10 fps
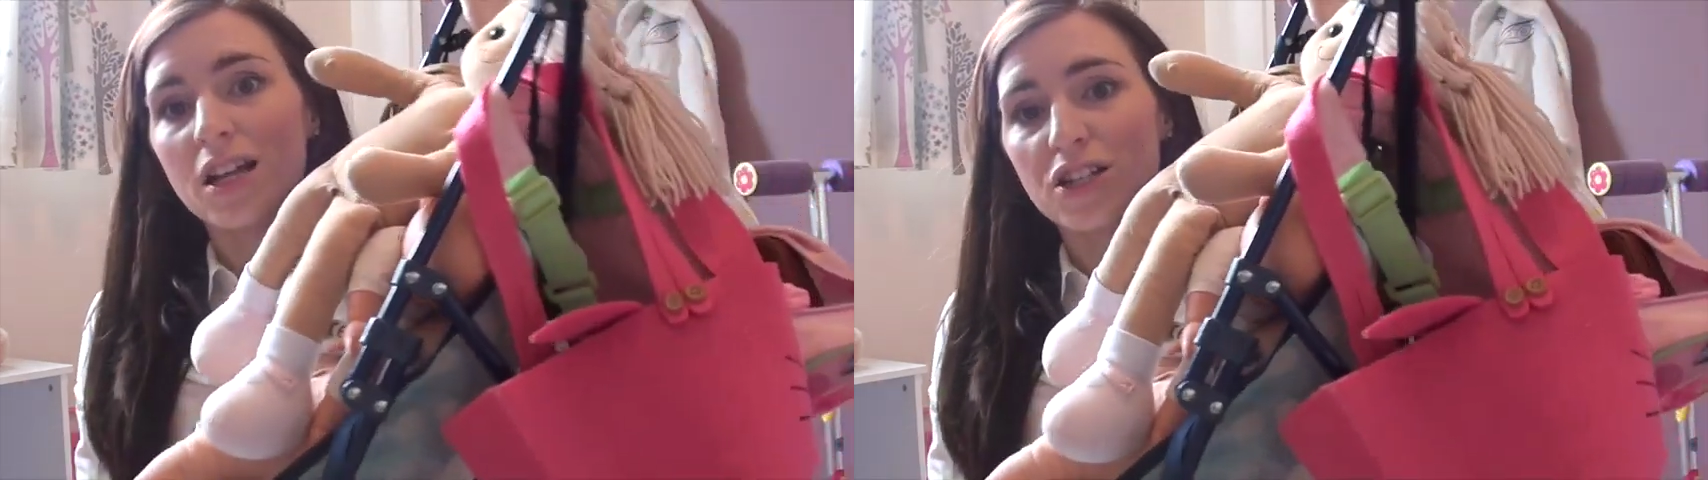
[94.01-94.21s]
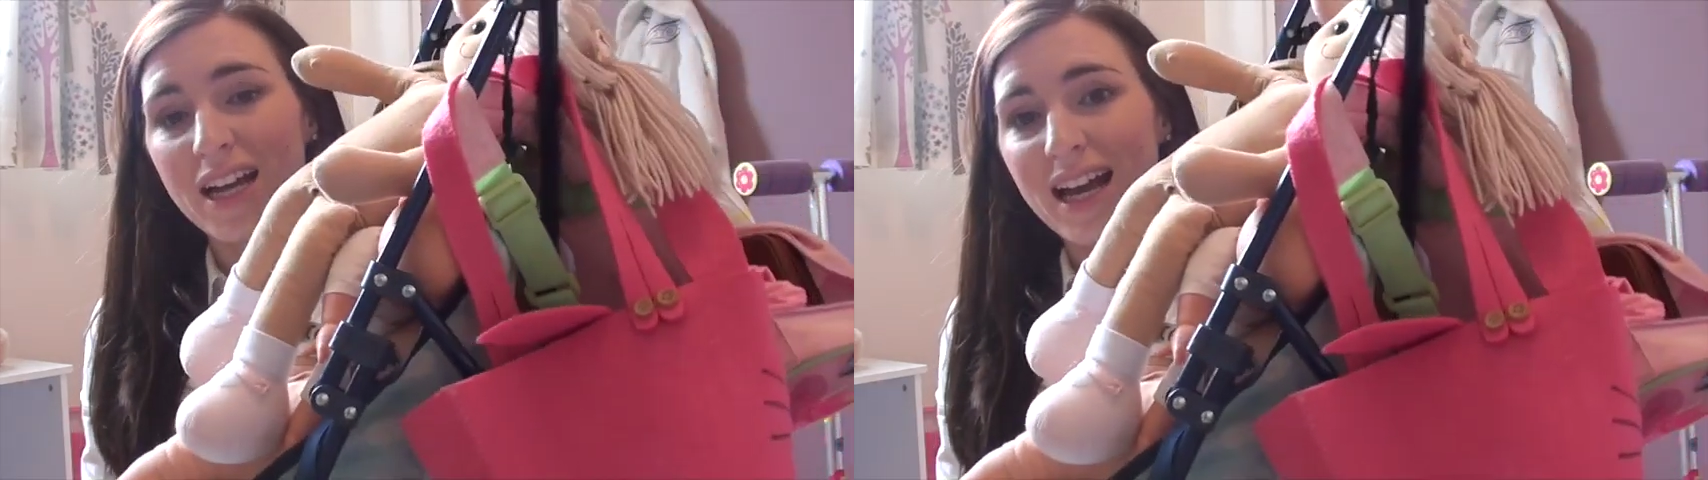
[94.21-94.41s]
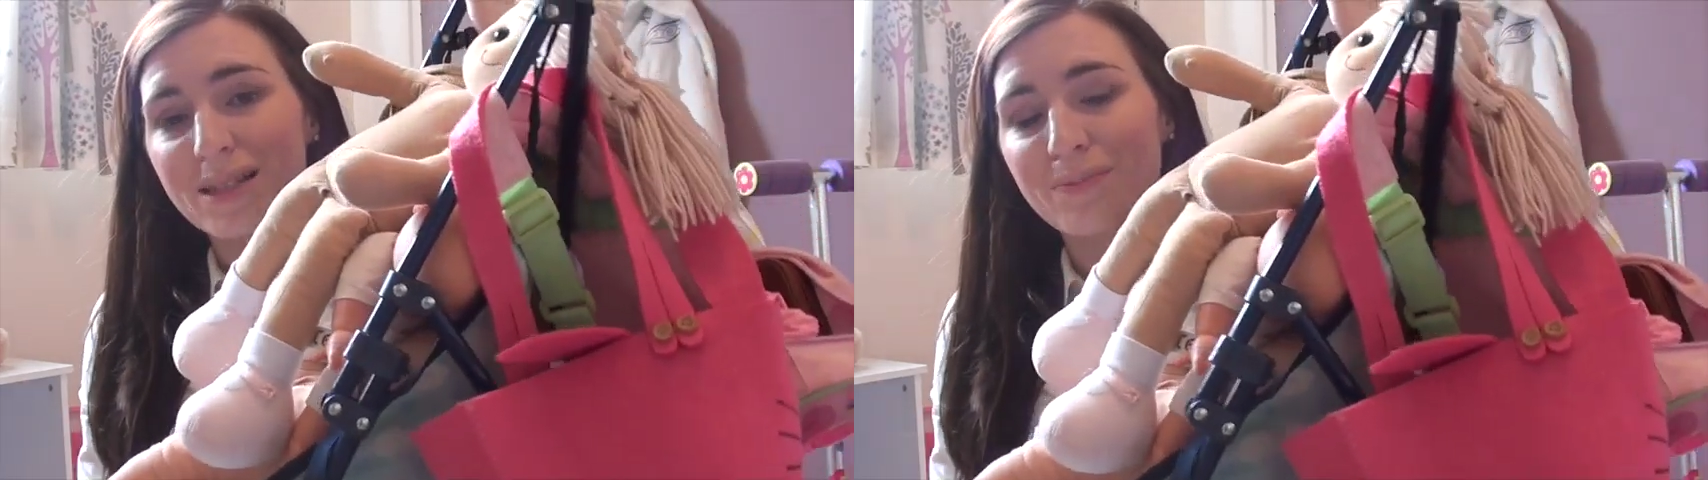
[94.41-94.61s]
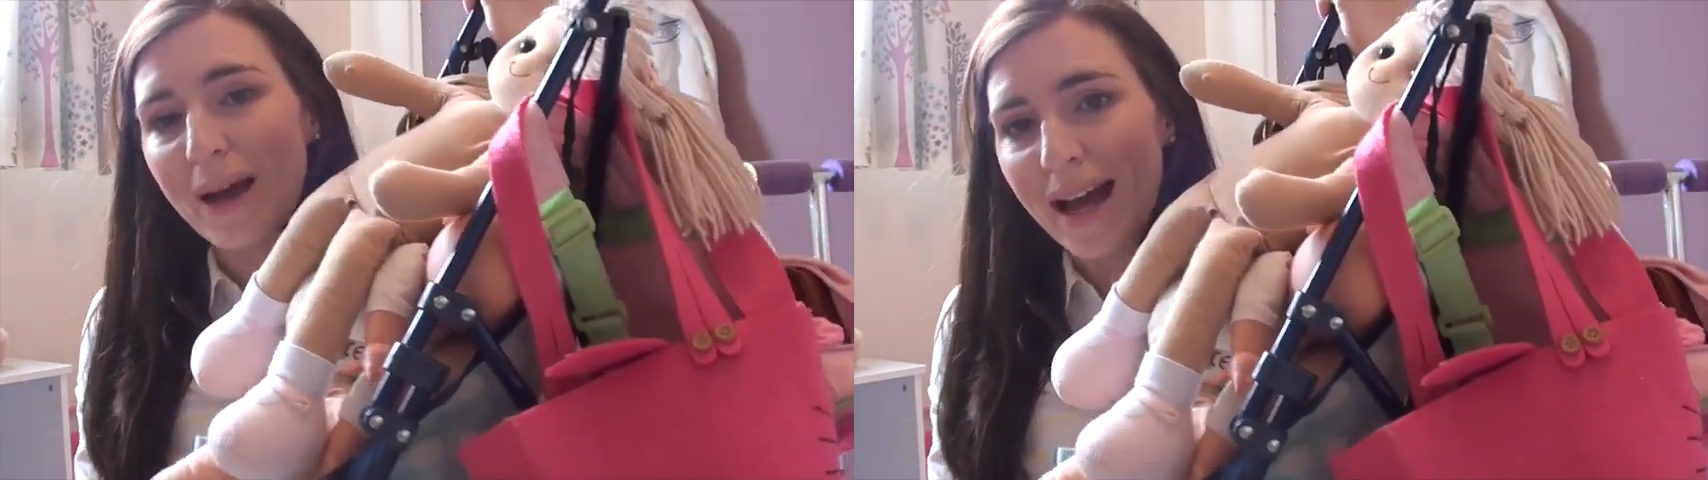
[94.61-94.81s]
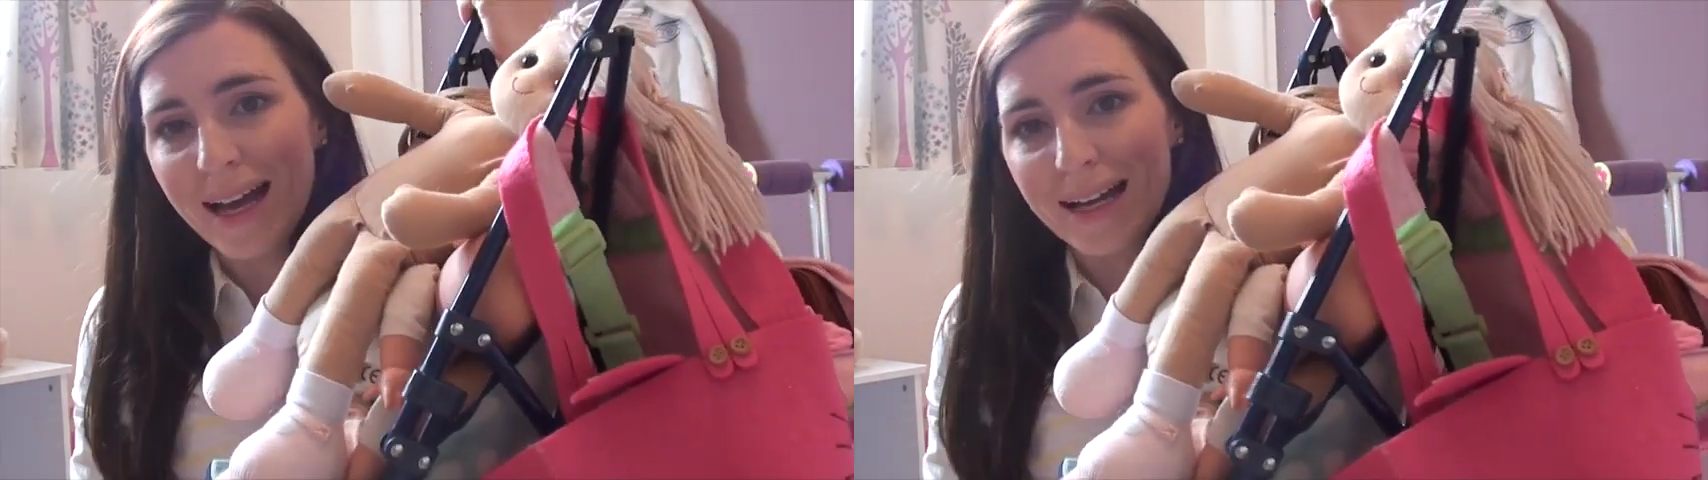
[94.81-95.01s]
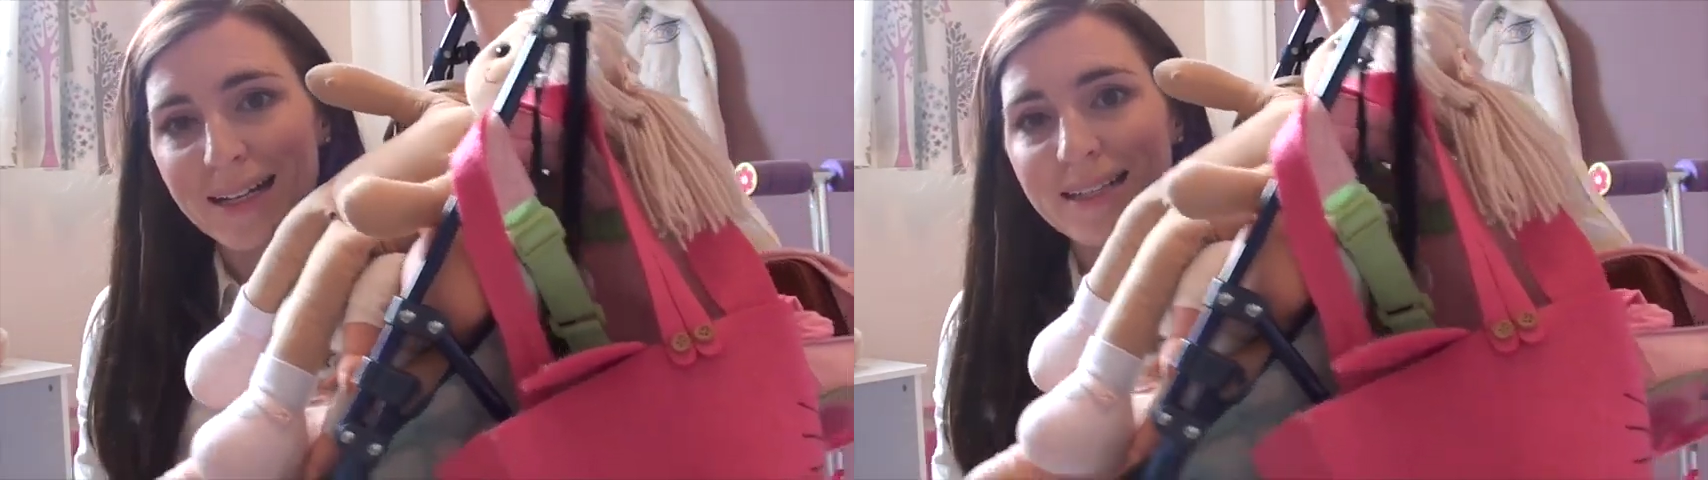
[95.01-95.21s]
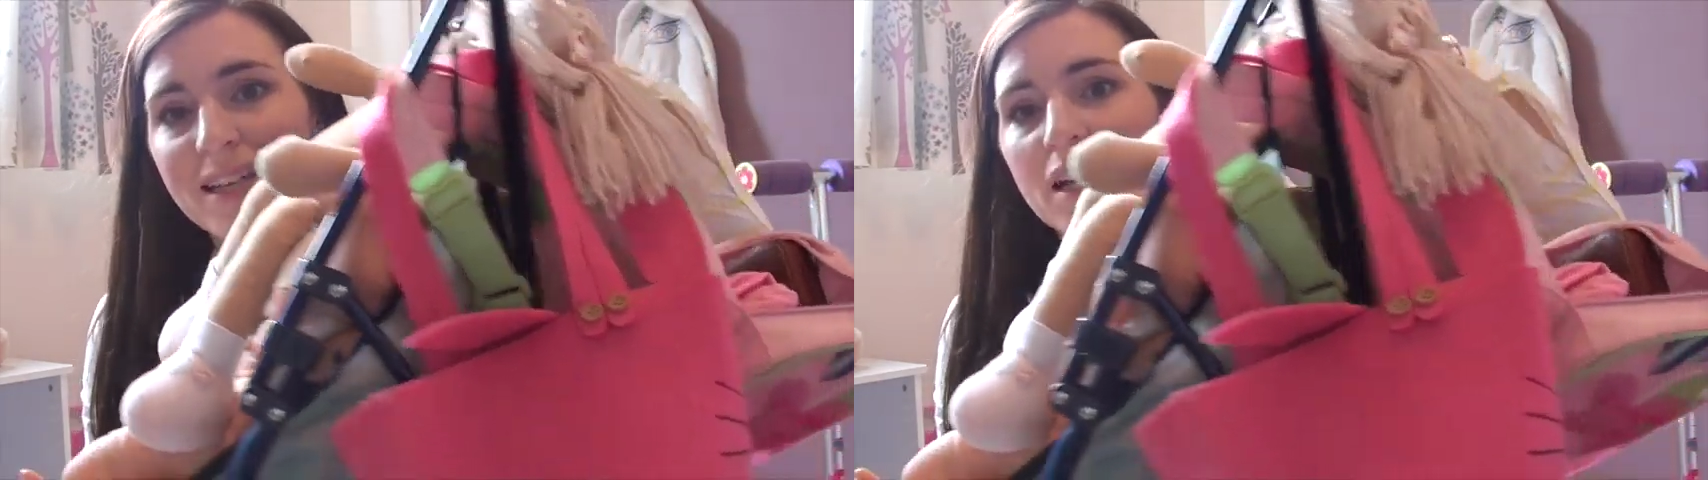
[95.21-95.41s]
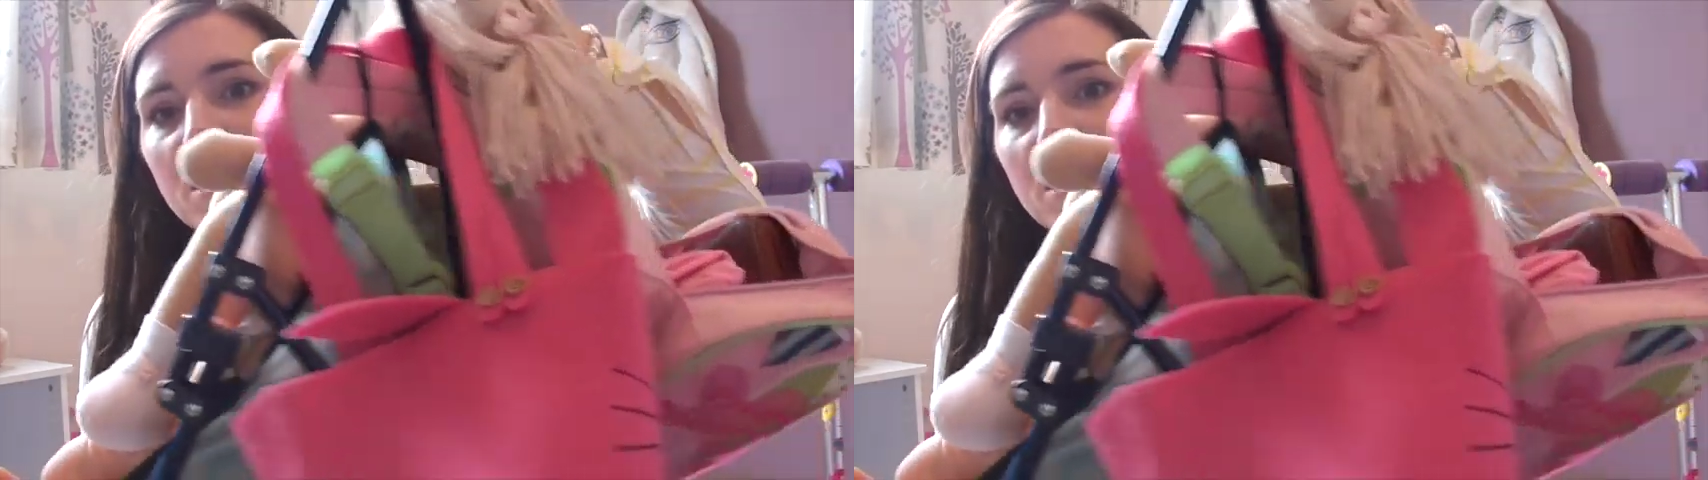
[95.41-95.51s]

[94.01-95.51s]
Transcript: she has bags